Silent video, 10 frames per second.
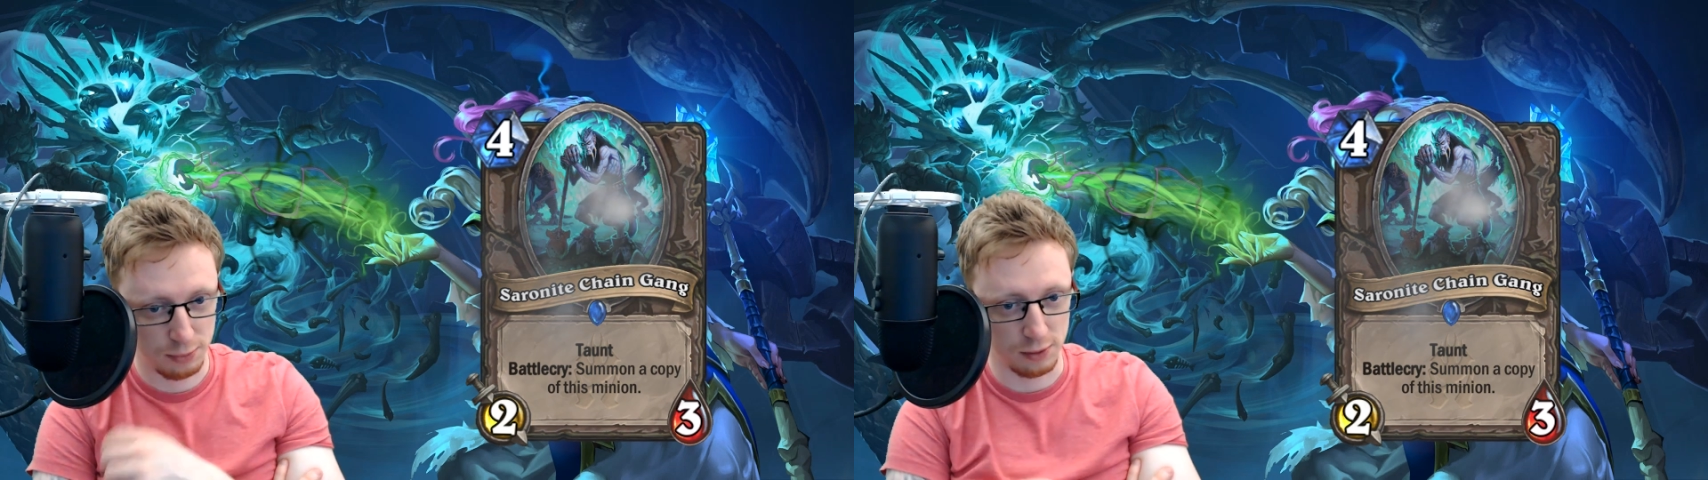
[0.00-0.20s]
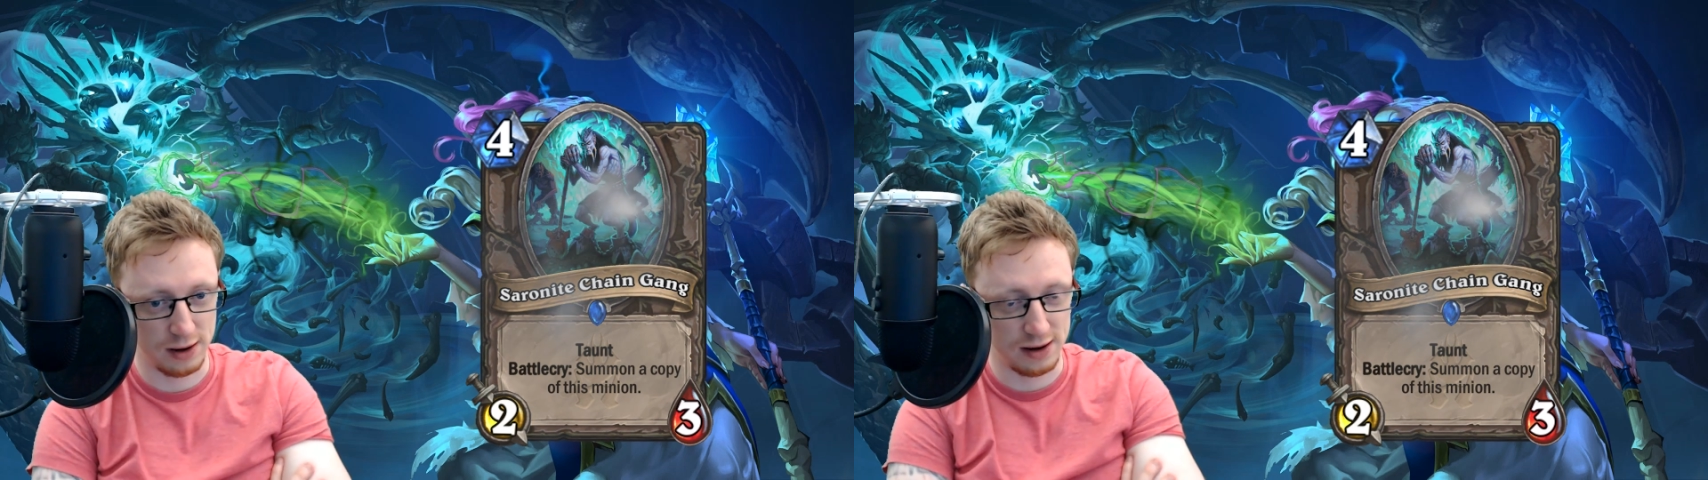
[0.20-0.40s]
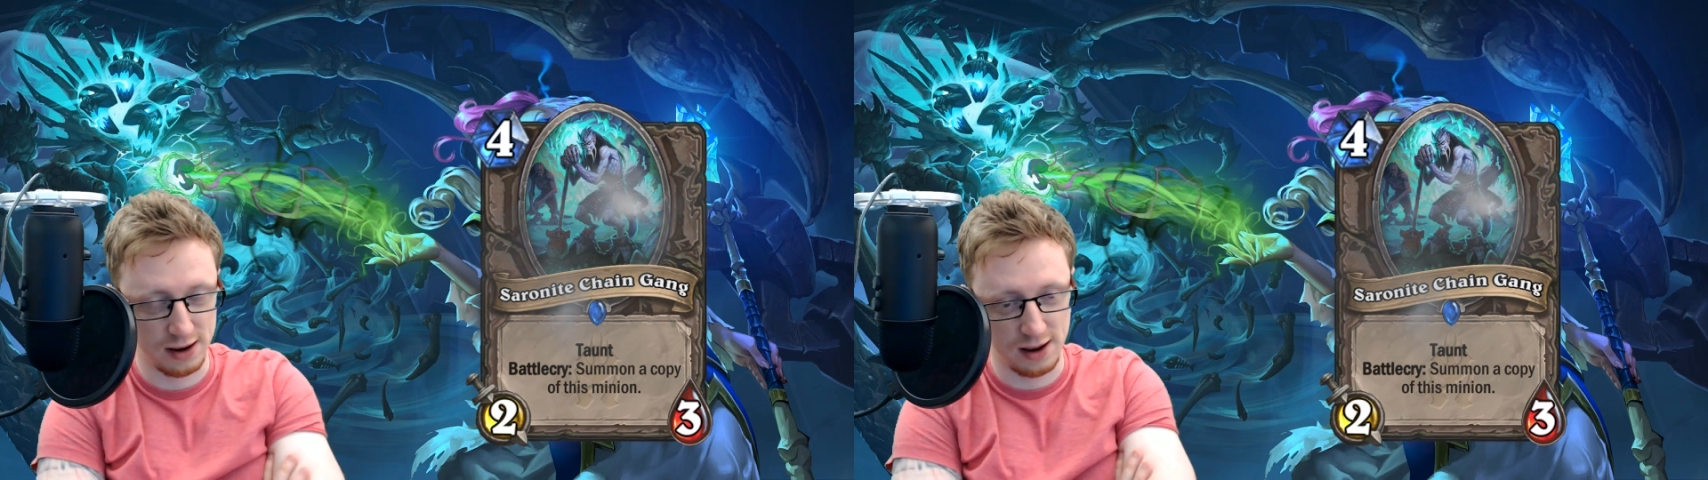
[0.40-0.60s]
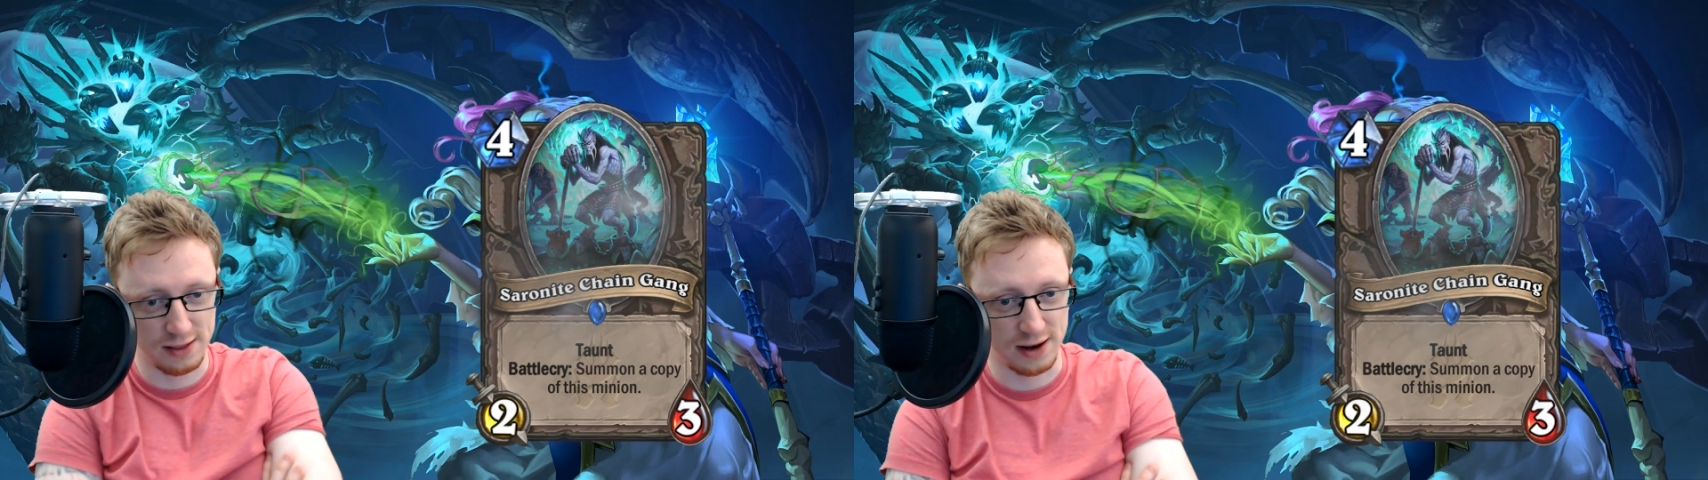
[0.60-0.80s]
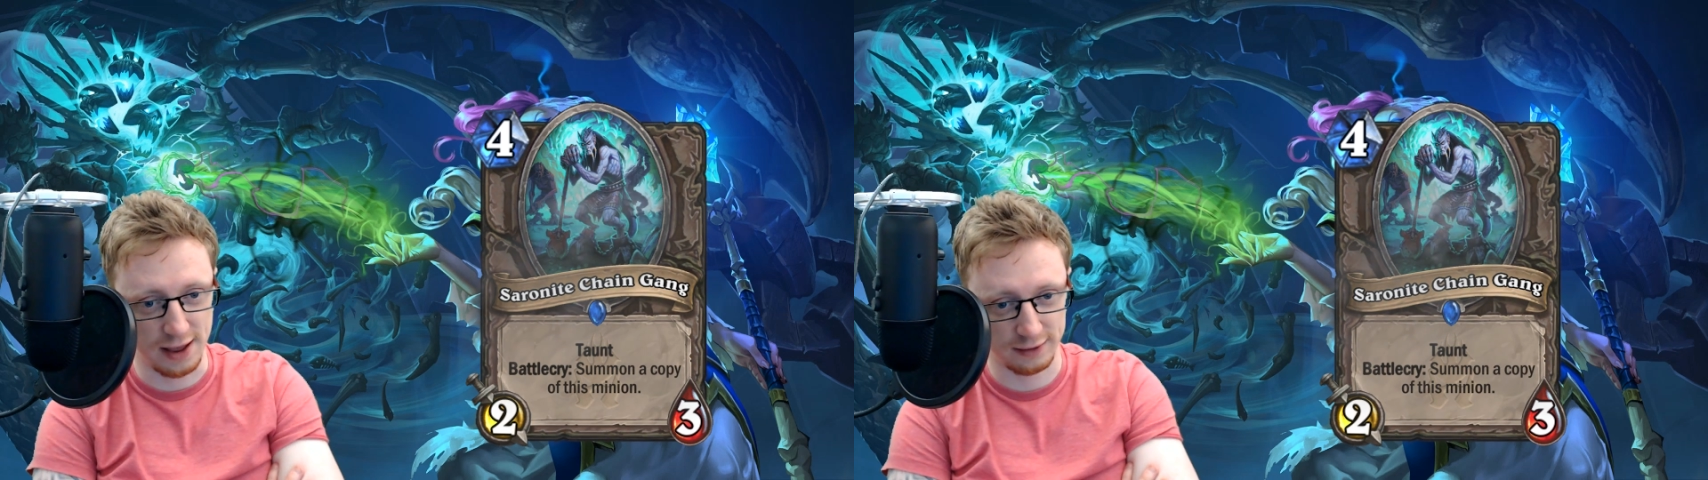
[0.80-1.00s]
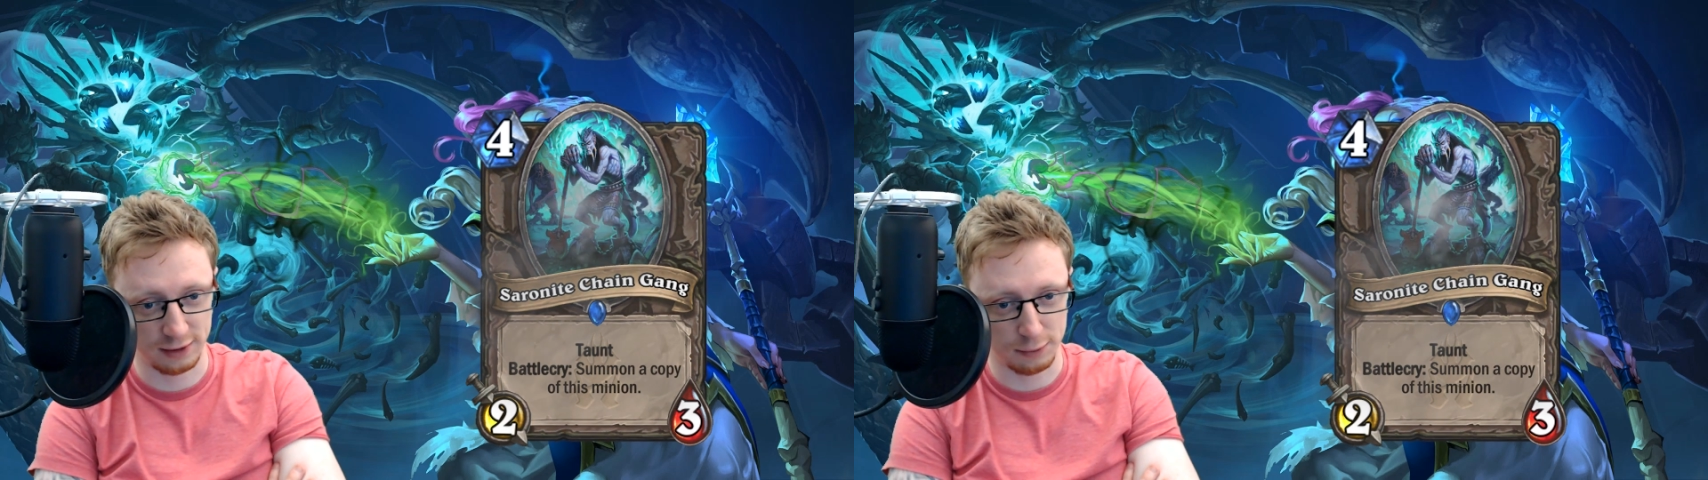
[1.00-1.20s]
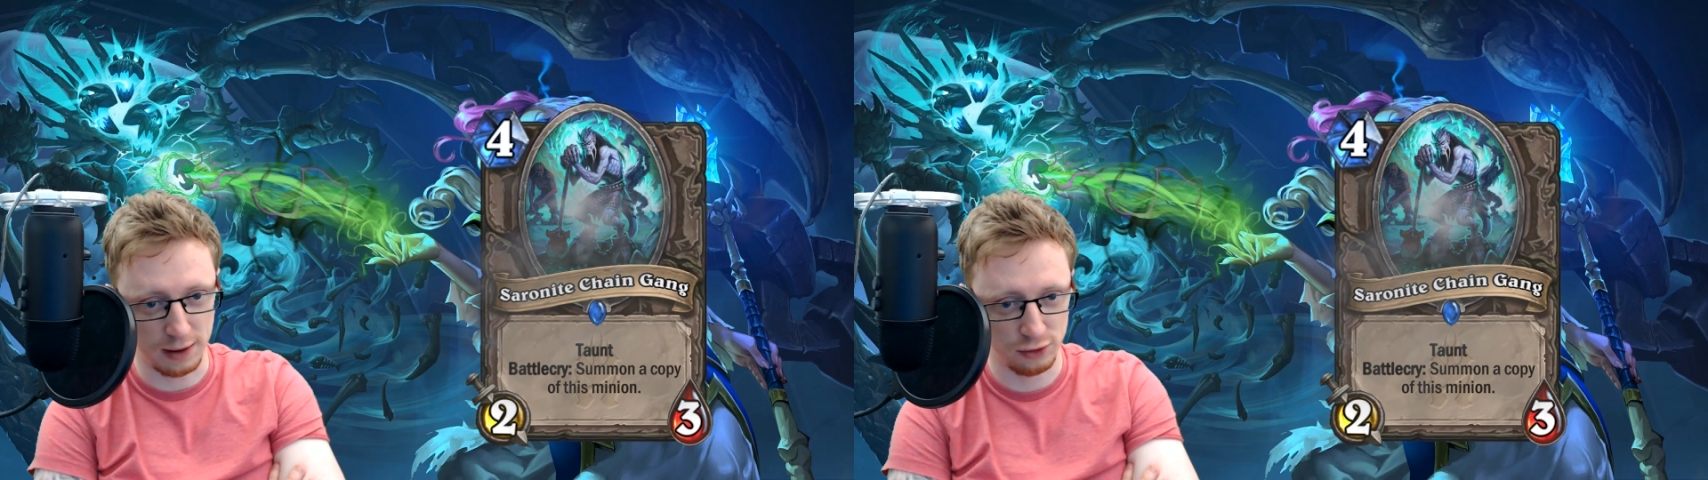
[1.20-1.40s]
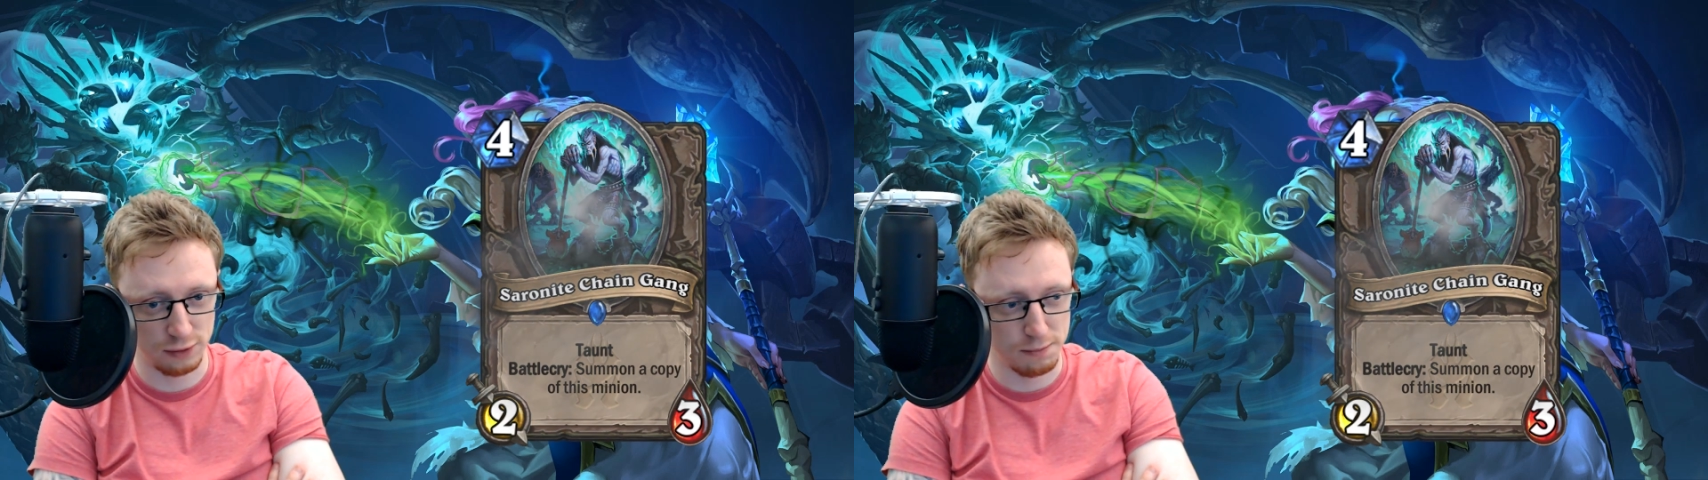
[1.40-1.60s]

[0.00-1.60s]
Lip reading: but in the next expansion.